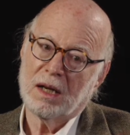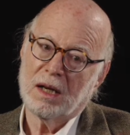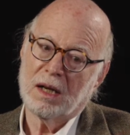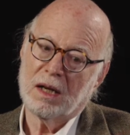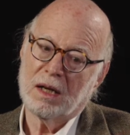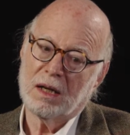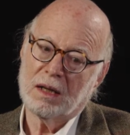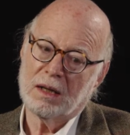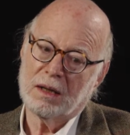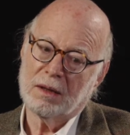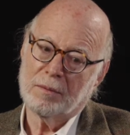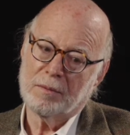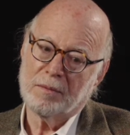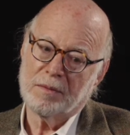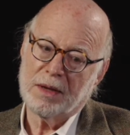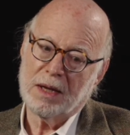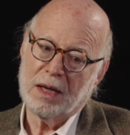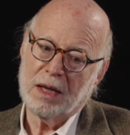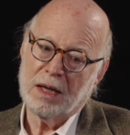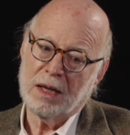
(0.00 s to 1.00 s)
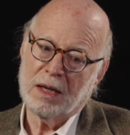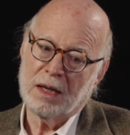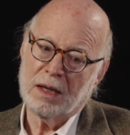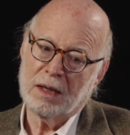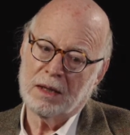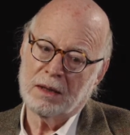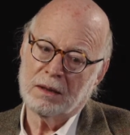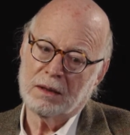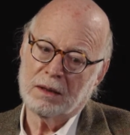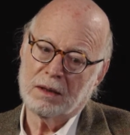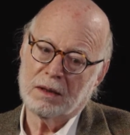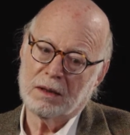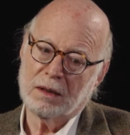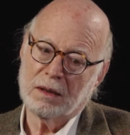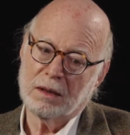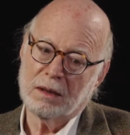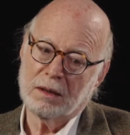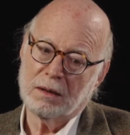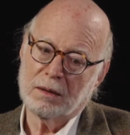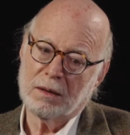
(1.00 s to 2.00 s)
And
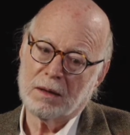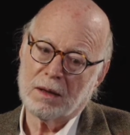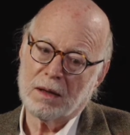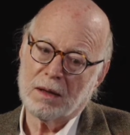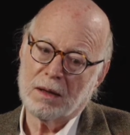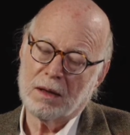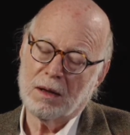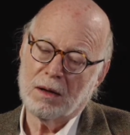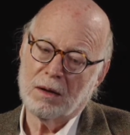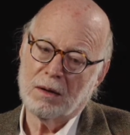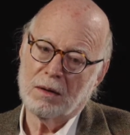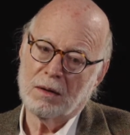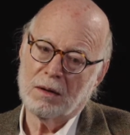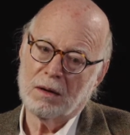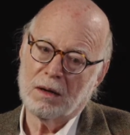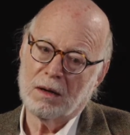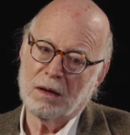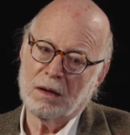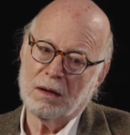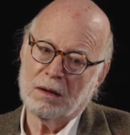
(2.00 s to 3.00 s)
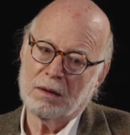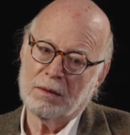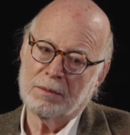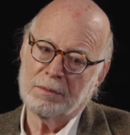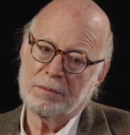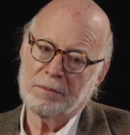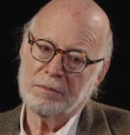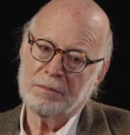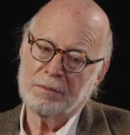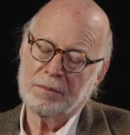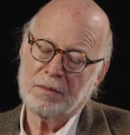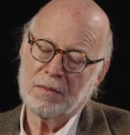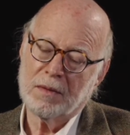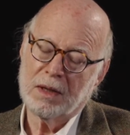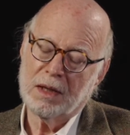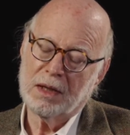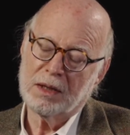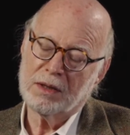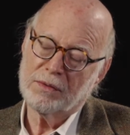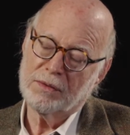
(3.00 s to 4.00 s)

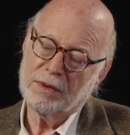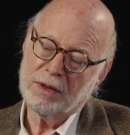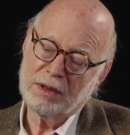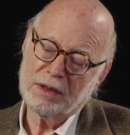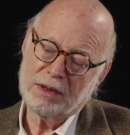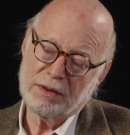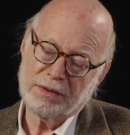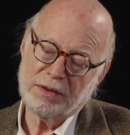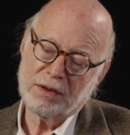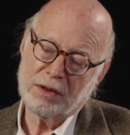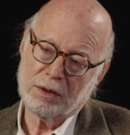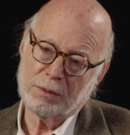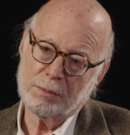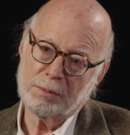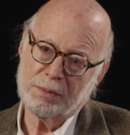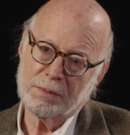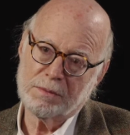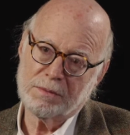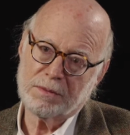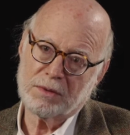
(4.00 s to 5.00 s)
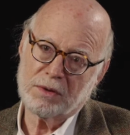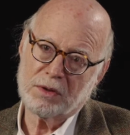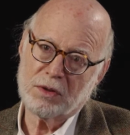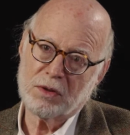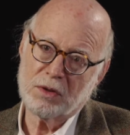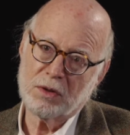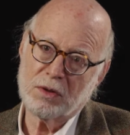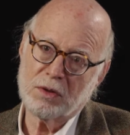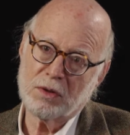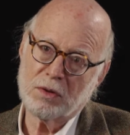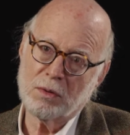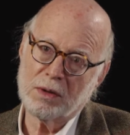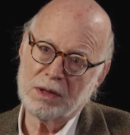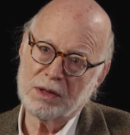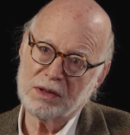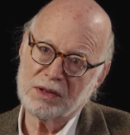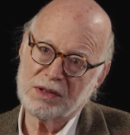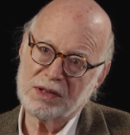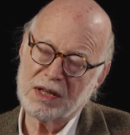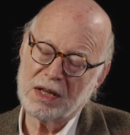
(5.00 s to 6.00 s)
it's very difficult to
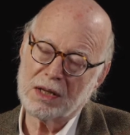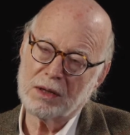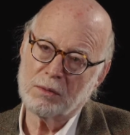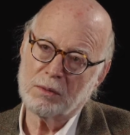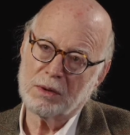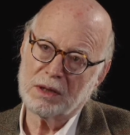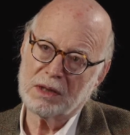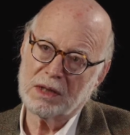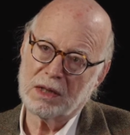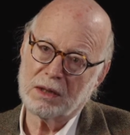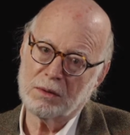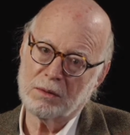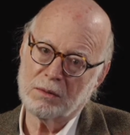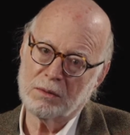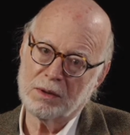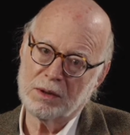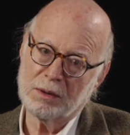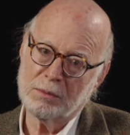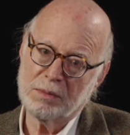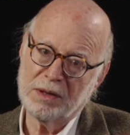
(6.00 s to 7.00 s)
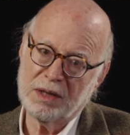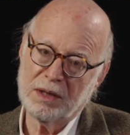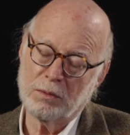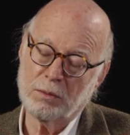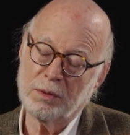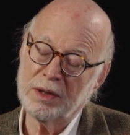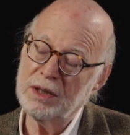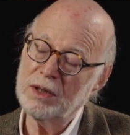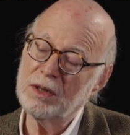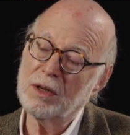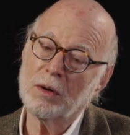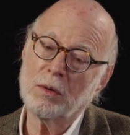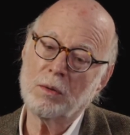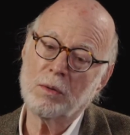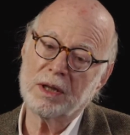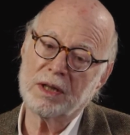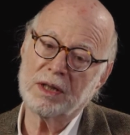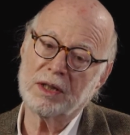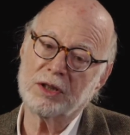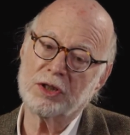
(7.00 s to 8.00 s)
understand what that would be. We know
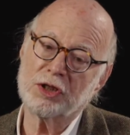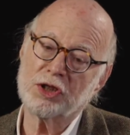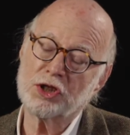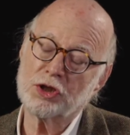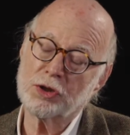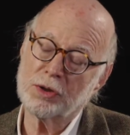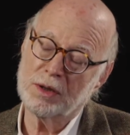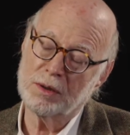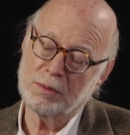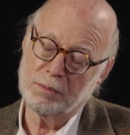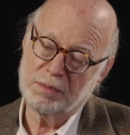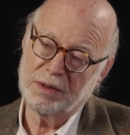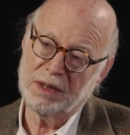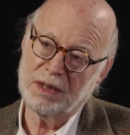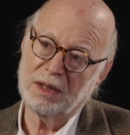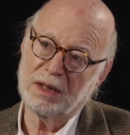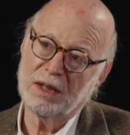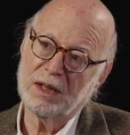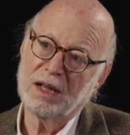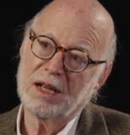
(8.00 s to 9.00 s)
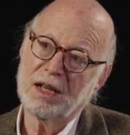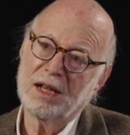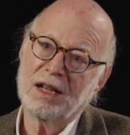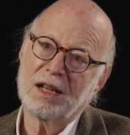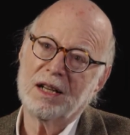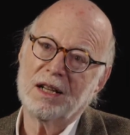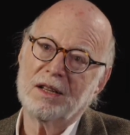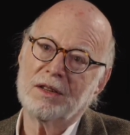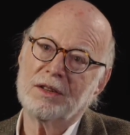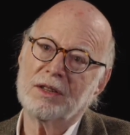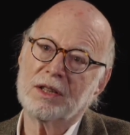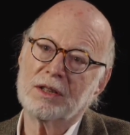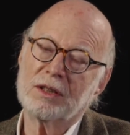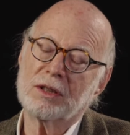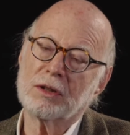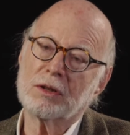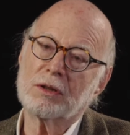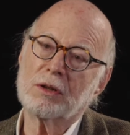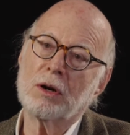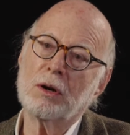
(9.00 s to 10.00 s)
what it shouldn't be, that
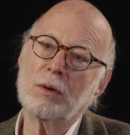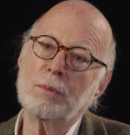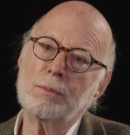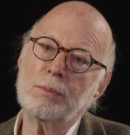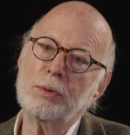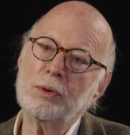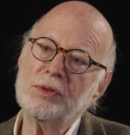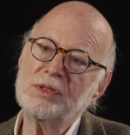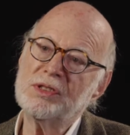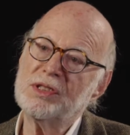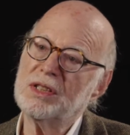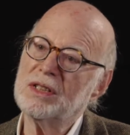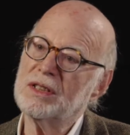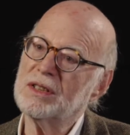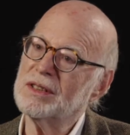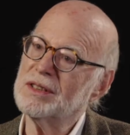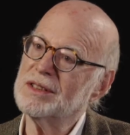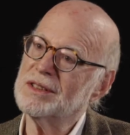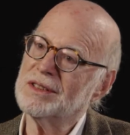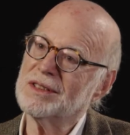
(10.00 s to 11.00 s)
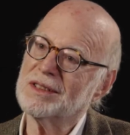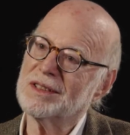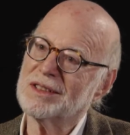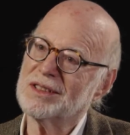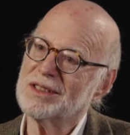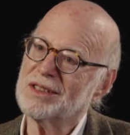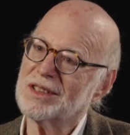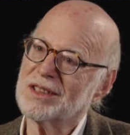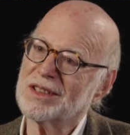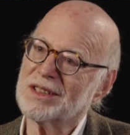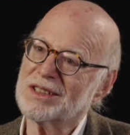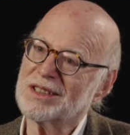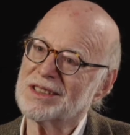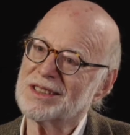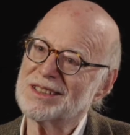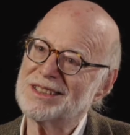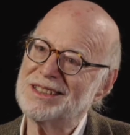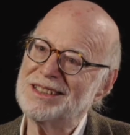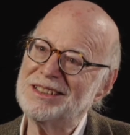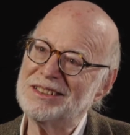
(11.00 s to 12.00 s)
the Corbusian
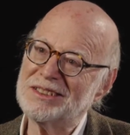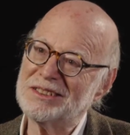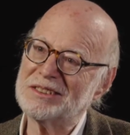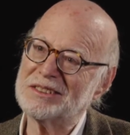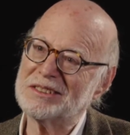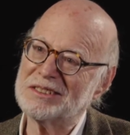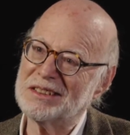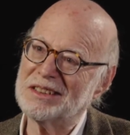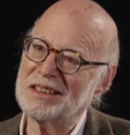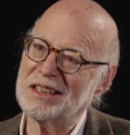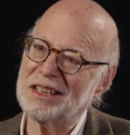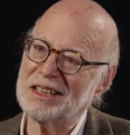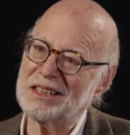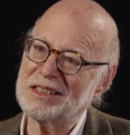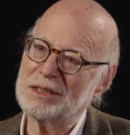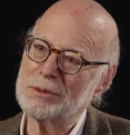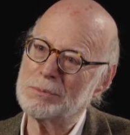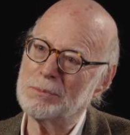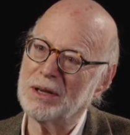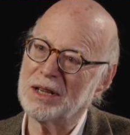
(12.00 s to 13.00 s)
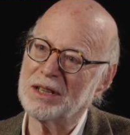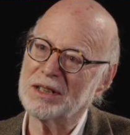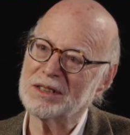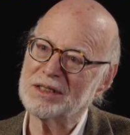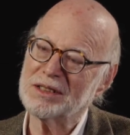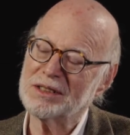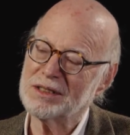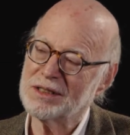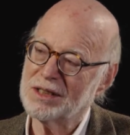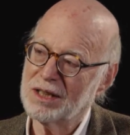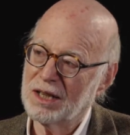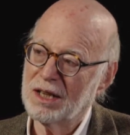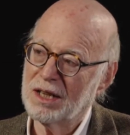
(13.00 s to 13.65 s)
sealed glass box